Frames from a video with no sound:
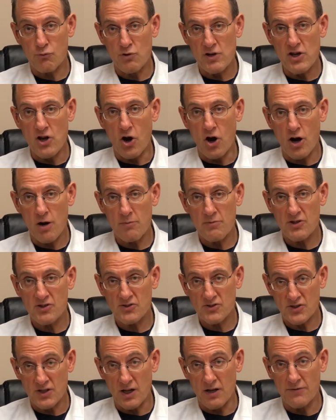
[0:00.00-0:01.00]

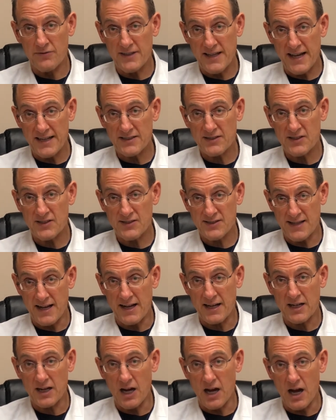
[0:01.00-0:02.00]

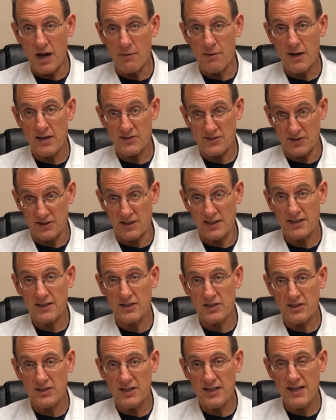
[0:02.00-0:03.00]
rearmyourselftexas.com, has a link
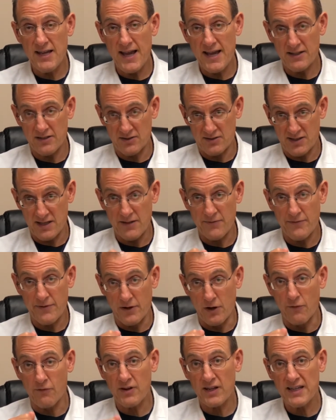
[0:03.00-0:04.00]
to T-handles that fit
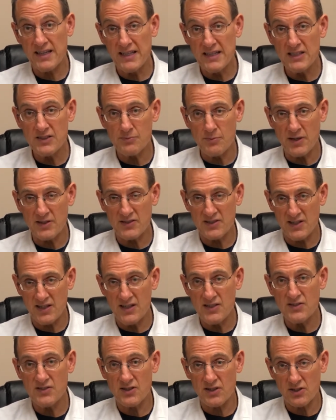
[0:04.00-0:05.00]
over keys, makes it
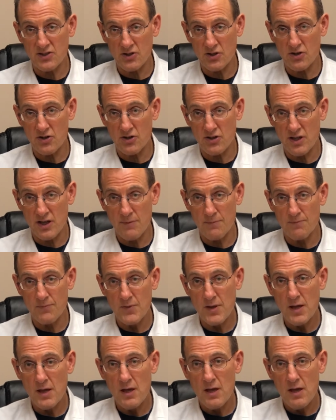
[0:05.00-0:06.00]
easier to turn them.
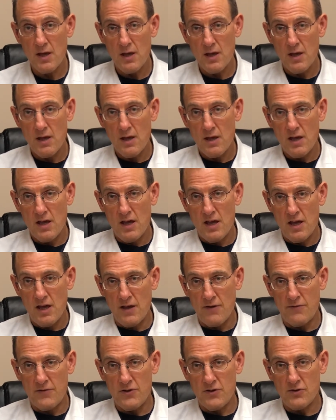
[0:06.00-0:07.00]

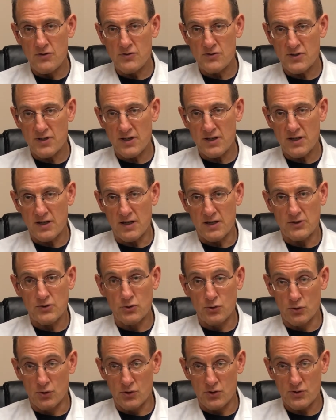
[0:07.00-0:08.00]
If you're using
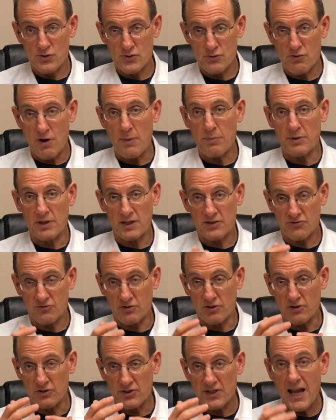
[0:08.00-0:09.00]
tools, wrap
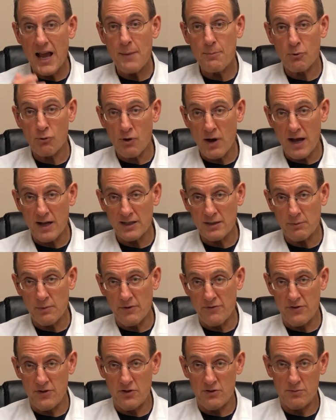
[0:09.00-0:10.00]
electrical tape around them.
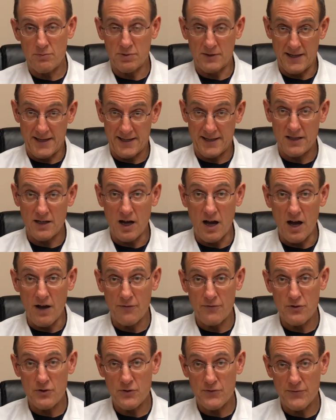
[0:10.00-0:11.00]
If you're playing
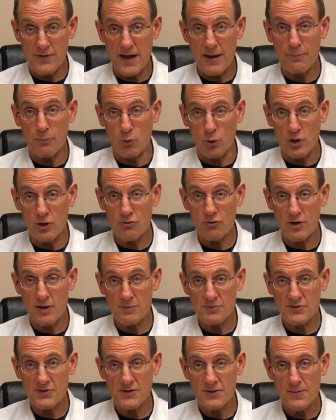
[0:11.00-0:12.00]
golf, use fat boy
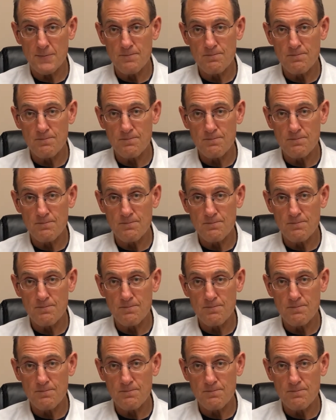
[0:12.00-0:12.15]
grips.